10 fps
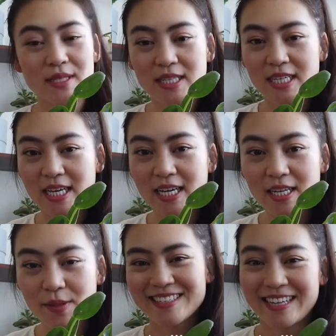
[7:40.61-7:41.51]

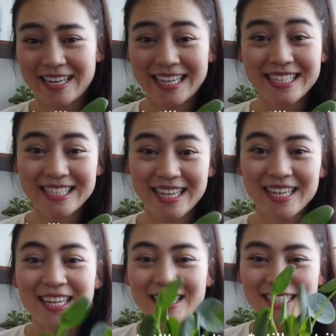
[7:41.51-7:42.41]
I can't say it.
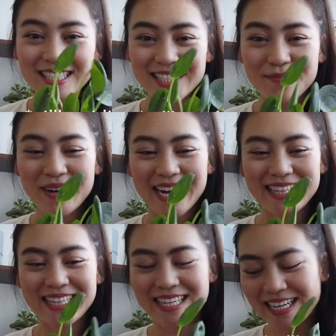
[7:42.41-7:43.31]
This is the
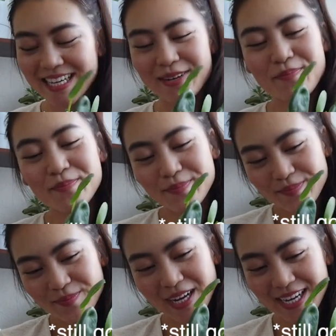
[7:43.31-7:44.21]
Pilea
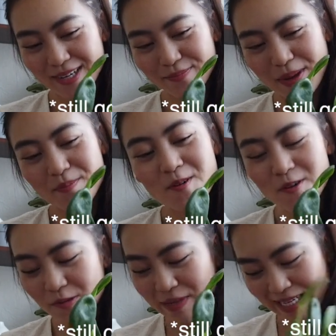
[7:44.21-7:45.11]

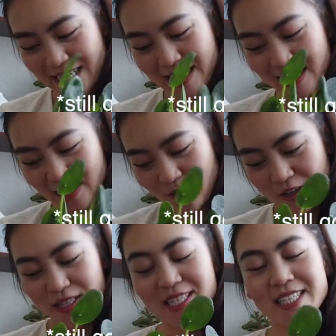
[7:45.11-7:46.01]
peperomia,
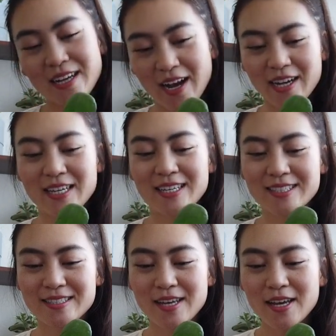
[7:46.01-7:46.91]
or the
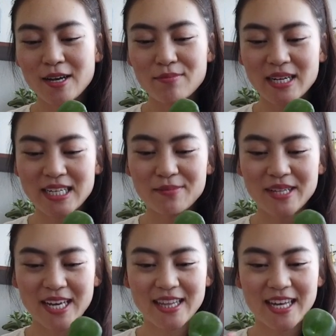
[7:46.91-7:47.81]
Chinese money
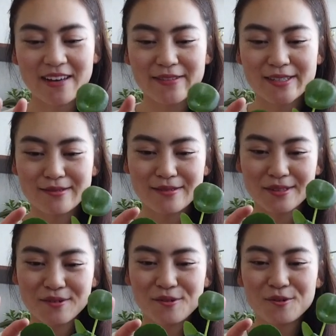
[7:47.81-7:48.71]
plant. They have these
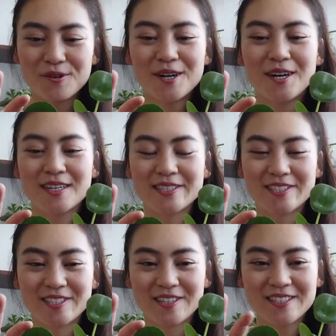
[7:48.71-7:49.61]
really cool
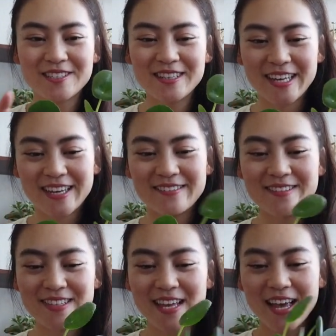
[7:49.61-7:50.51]
circle
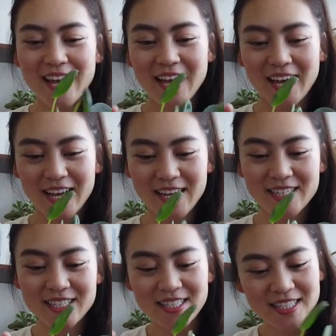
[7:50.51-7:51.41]
leaves,
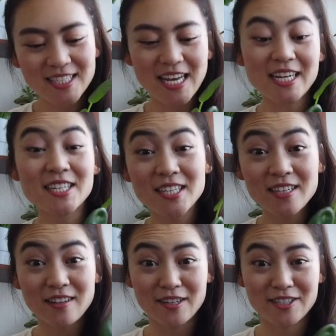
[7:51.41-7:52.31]
and this is
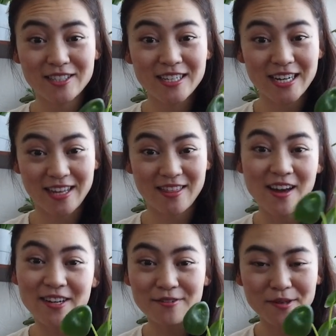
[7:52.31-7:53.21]
actually larger than I
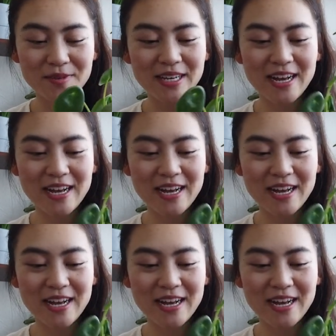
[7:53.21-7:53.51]
thought it would be.